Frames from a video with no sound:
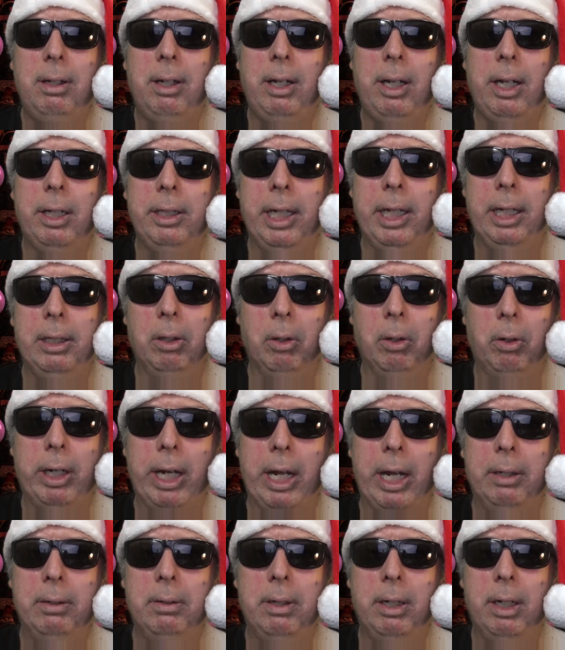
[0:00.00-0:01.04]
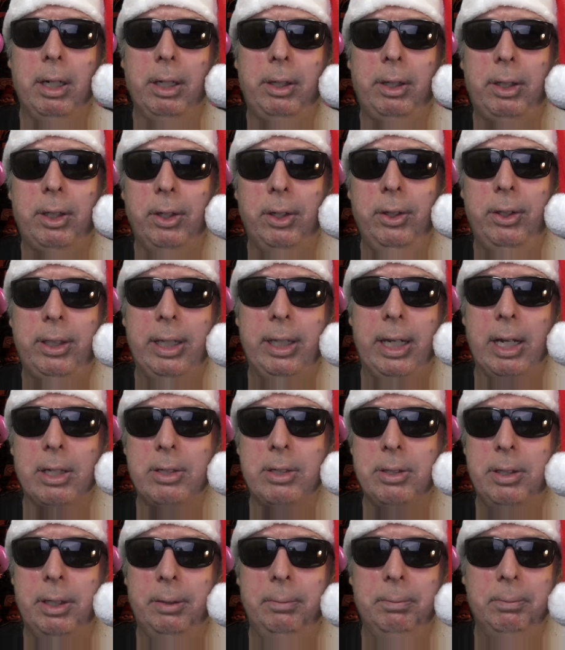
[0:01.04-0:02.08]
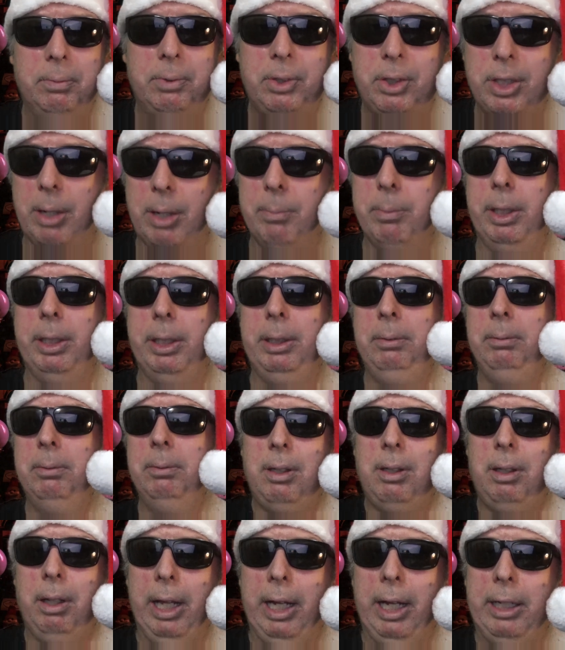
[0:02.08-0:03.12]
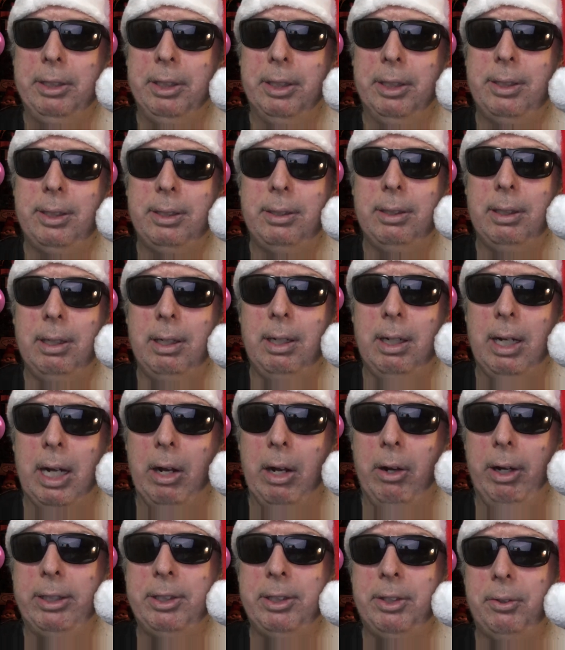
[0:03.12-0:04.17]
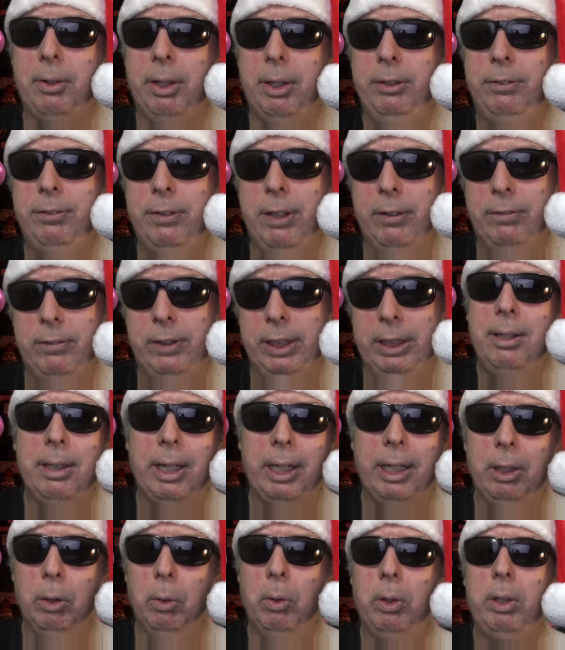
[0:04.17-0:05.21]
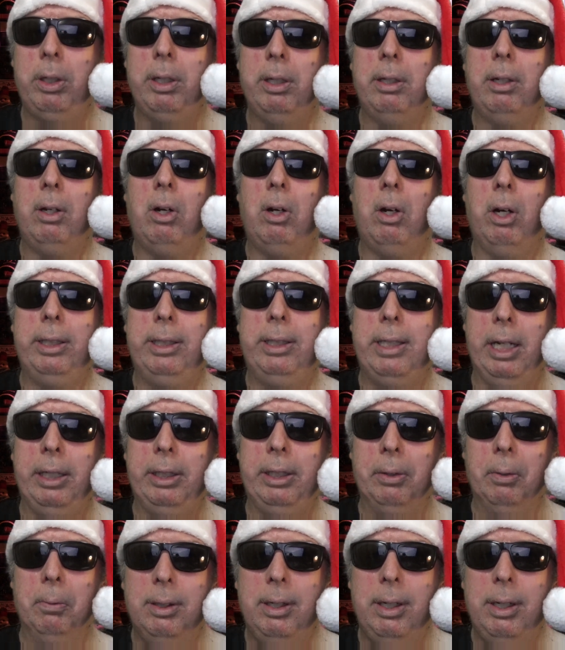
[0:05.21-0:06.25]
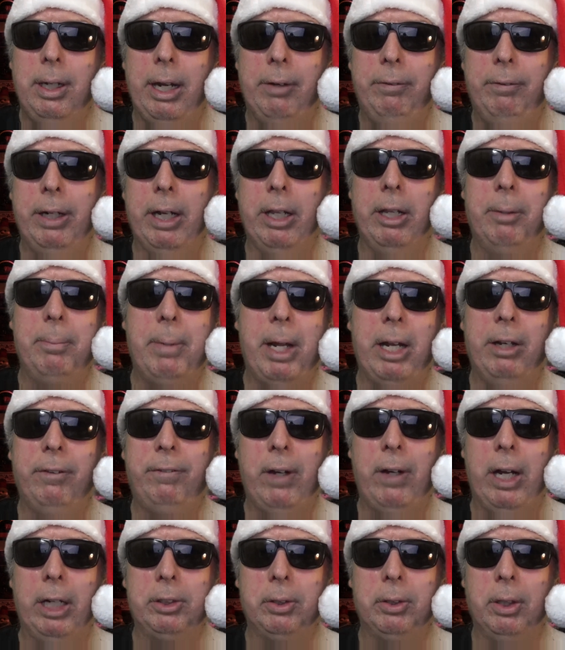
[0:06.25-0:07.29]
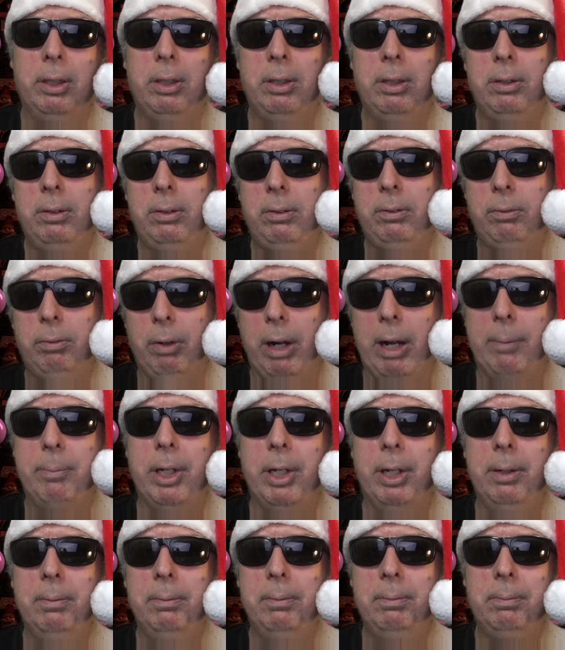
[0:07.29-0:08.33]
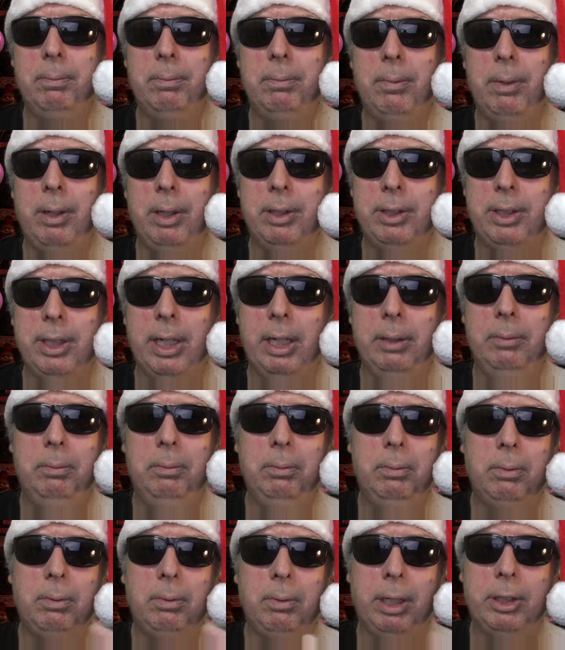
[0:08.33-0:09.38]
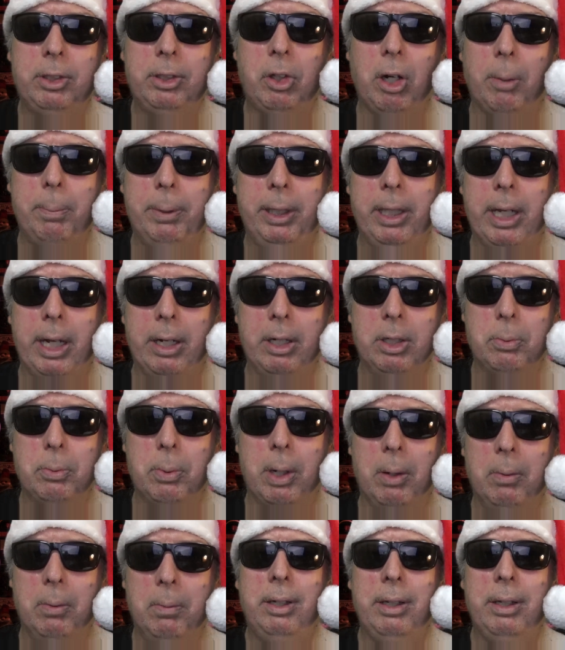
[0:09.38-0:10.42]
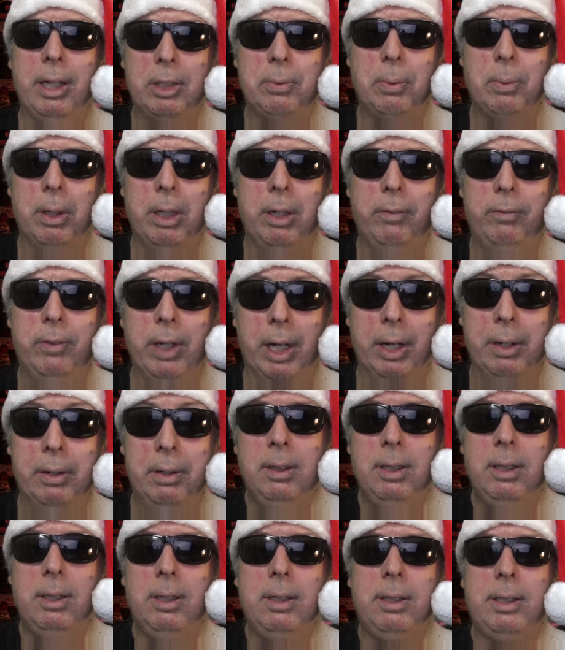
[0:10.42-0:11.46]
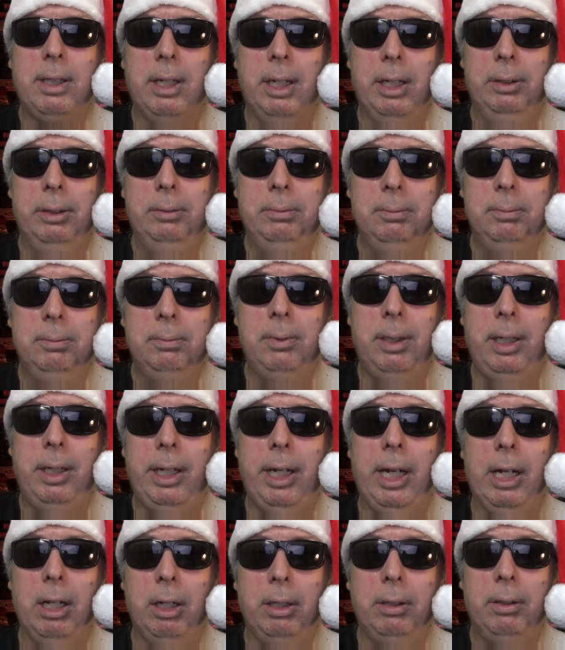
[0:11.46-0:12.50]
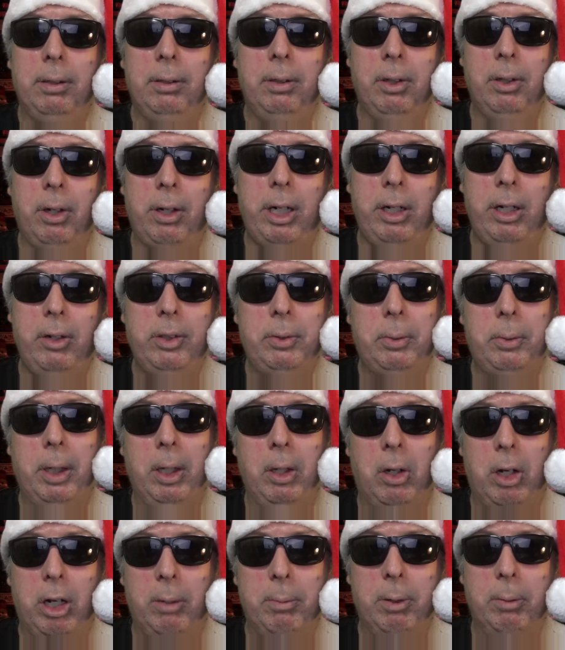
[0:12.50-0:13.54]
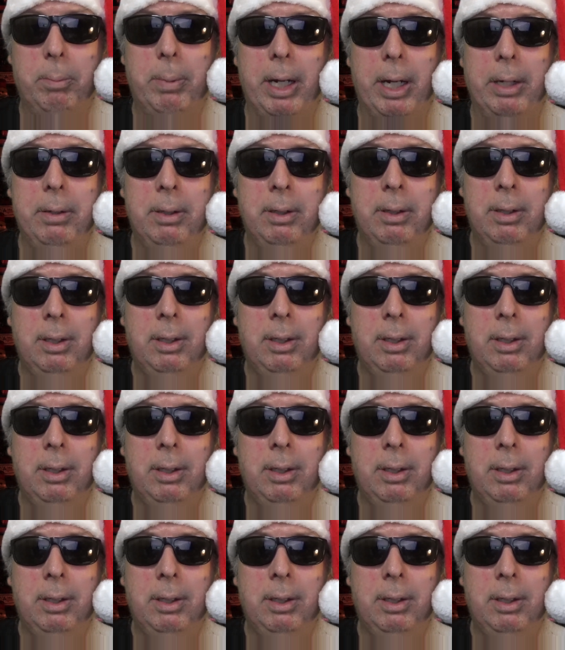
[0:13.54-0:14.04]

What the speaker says: and then look at a 2000 and something Lexus RX350. They look identical. Every other manufacturer grabbed it and said, let's copy that as well. And that's what they've done. So it not only is reliable, but